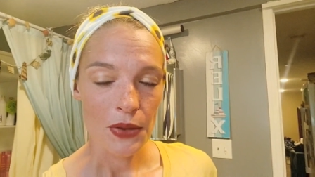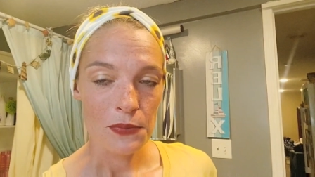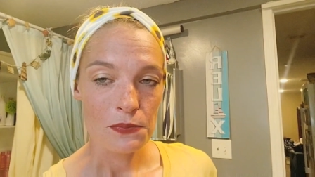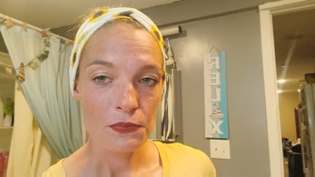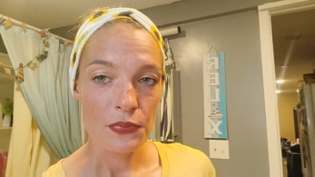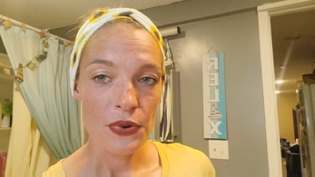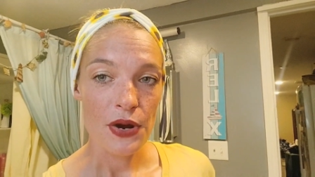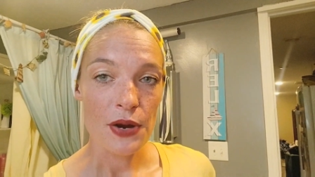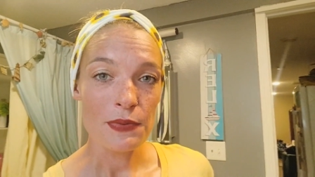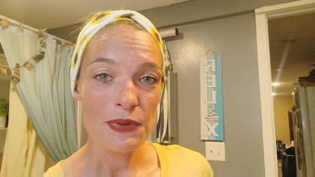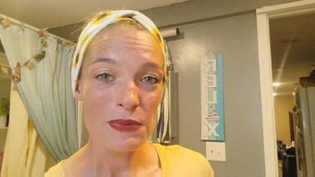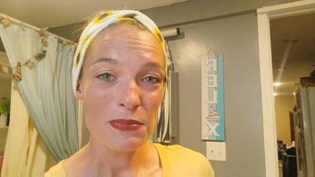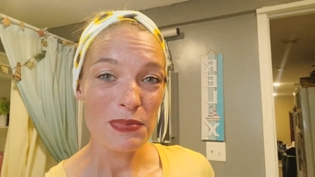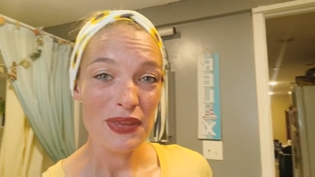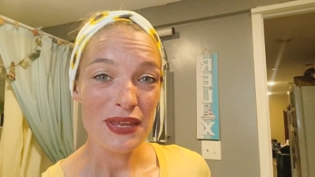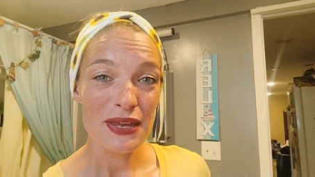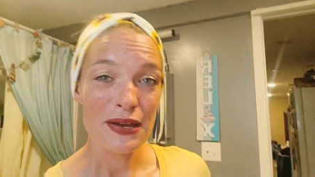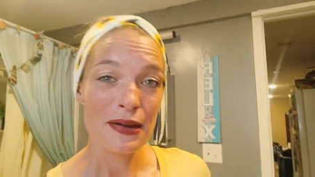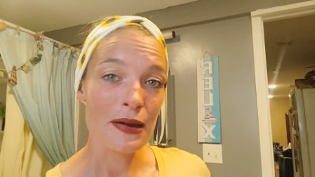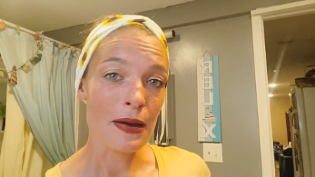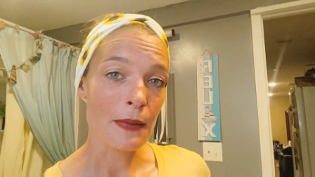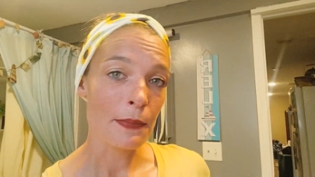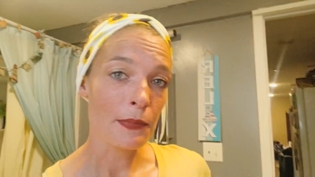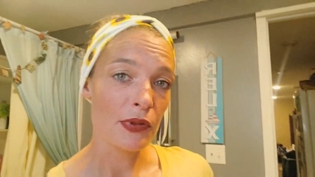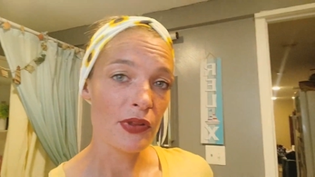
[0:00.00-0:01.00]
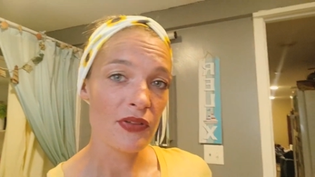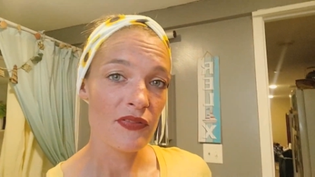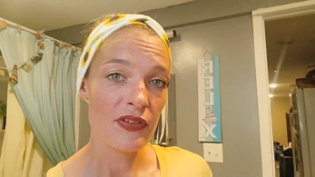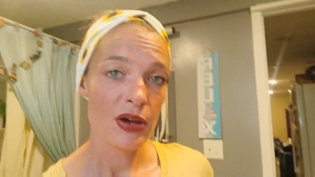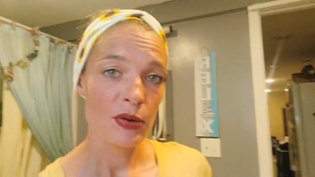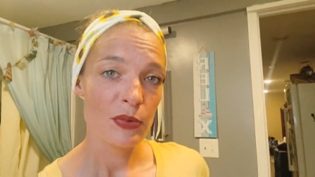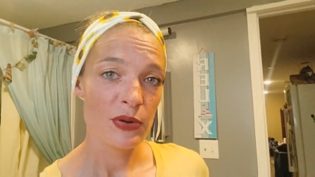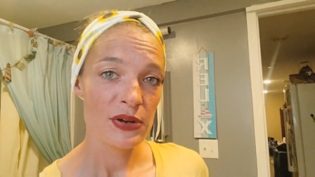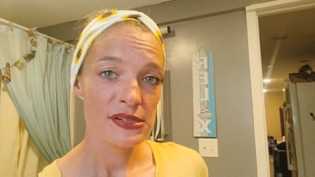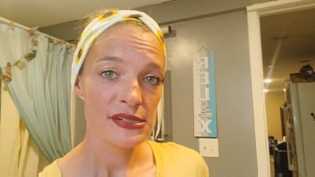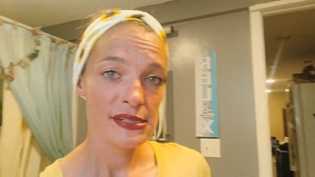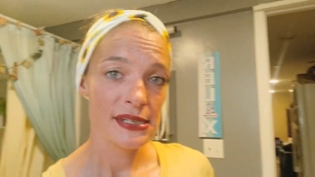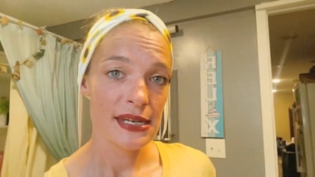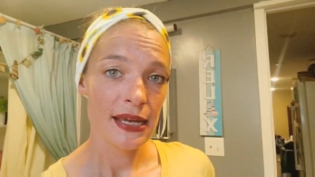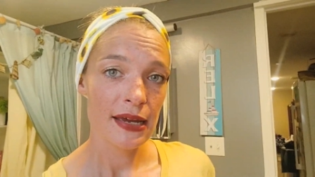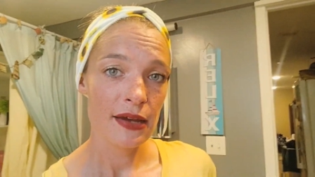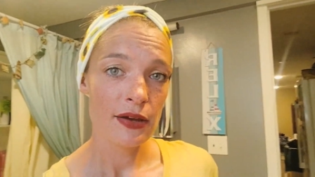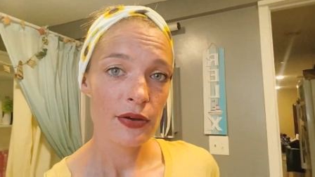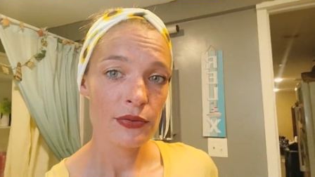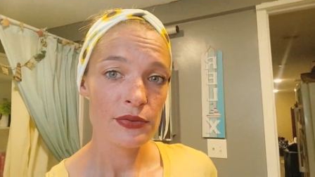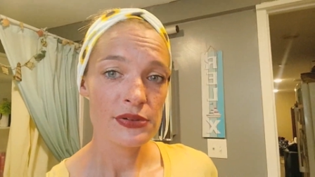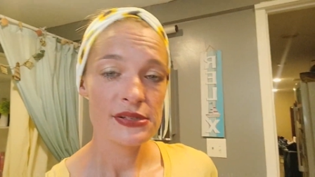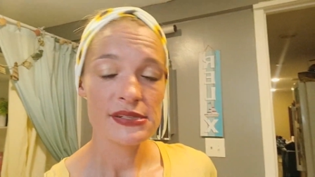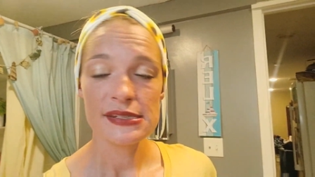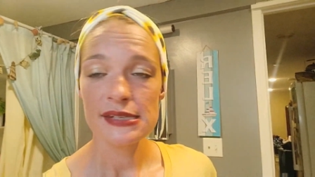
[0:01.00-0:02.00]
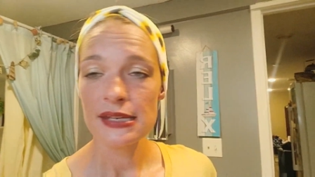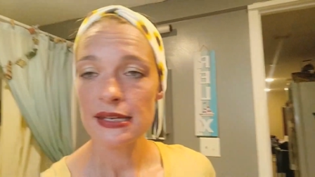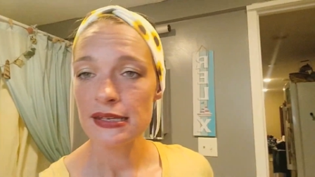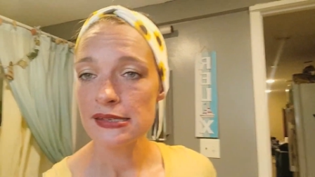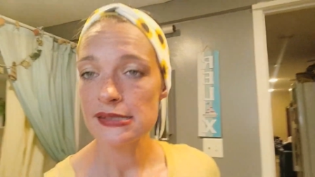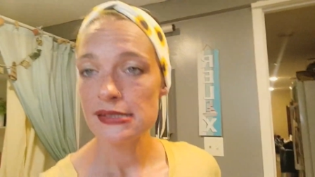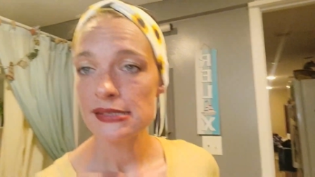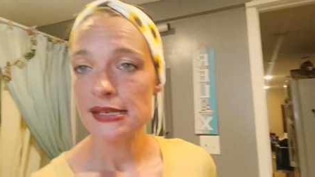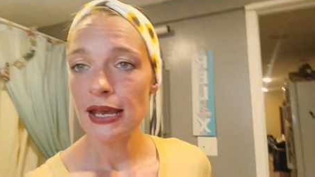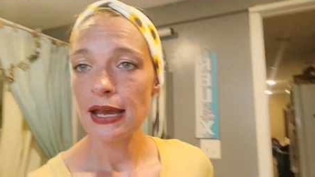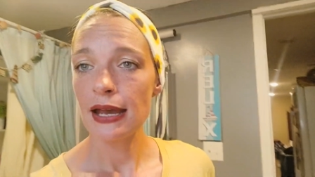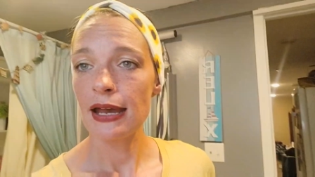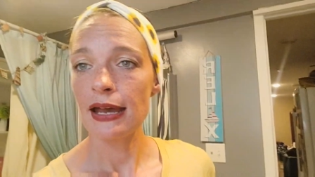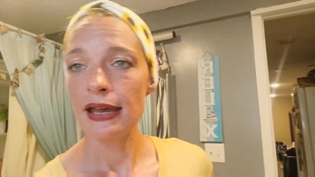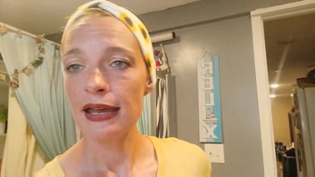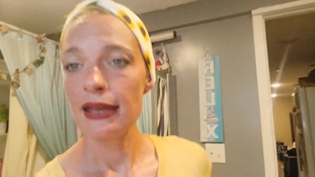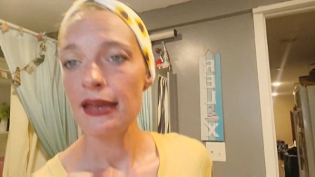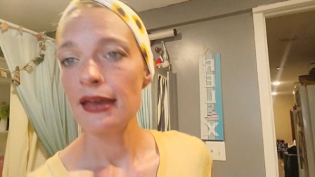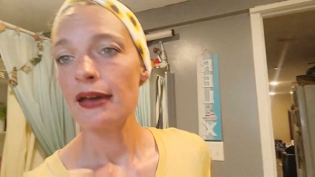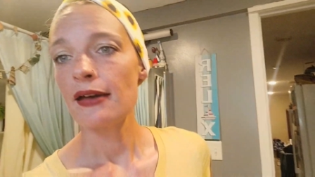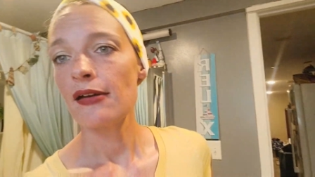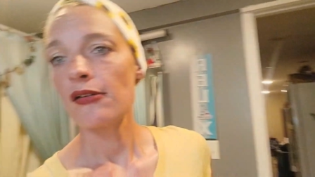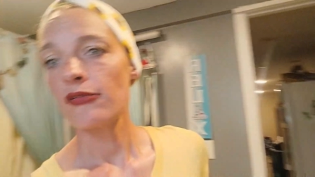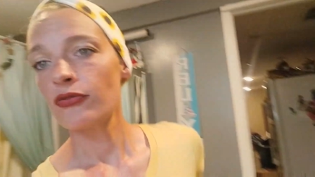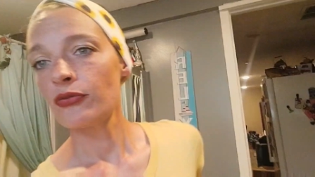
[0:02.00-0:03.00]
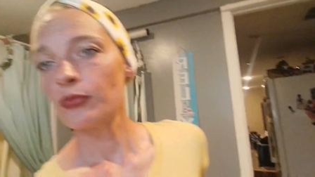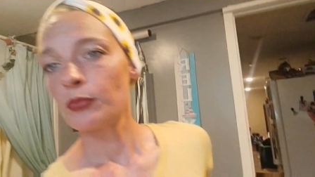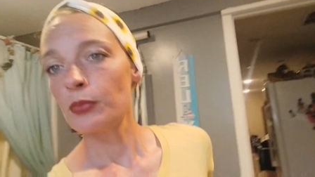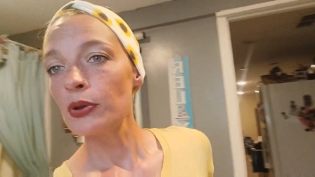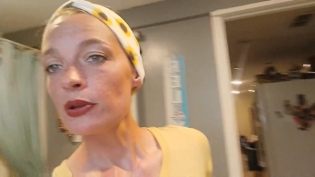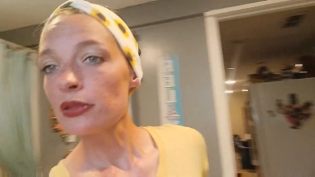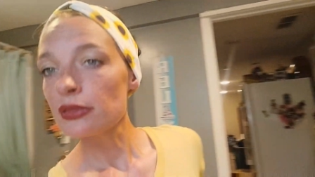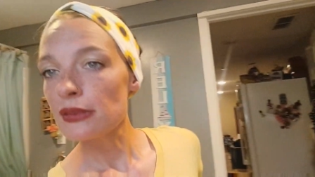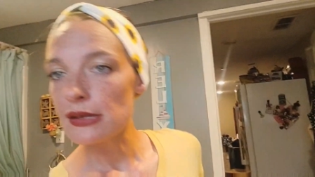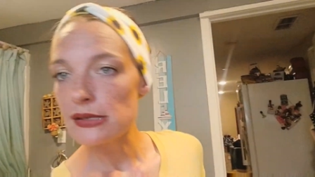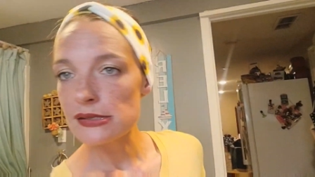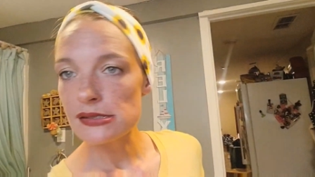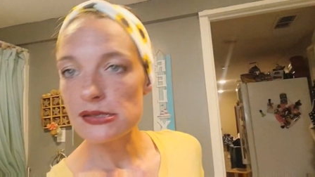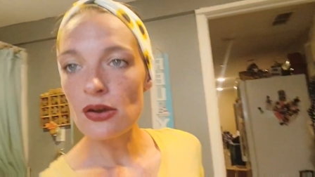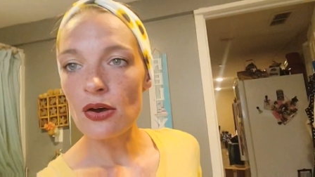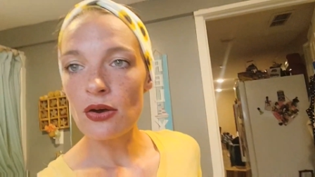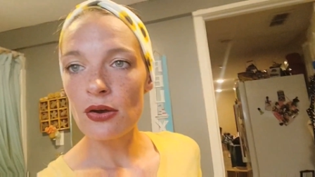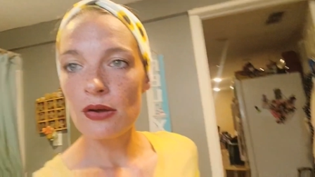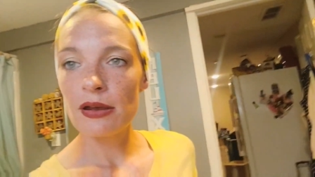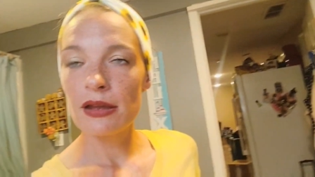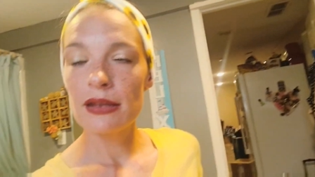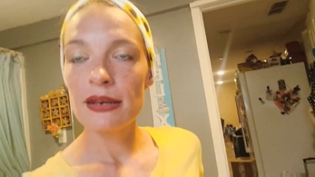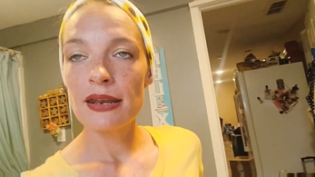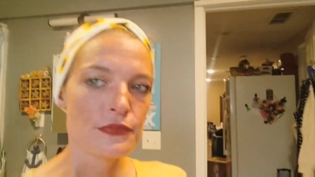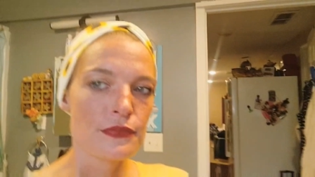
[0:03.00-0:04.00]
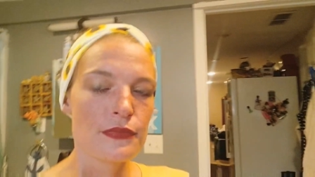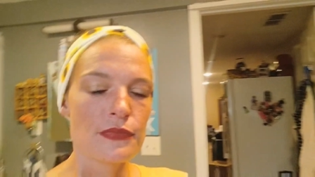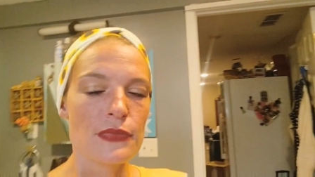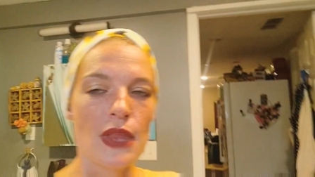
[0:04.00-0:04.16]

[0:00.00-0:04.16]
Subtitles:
probably a couple of hours now since I have put this on.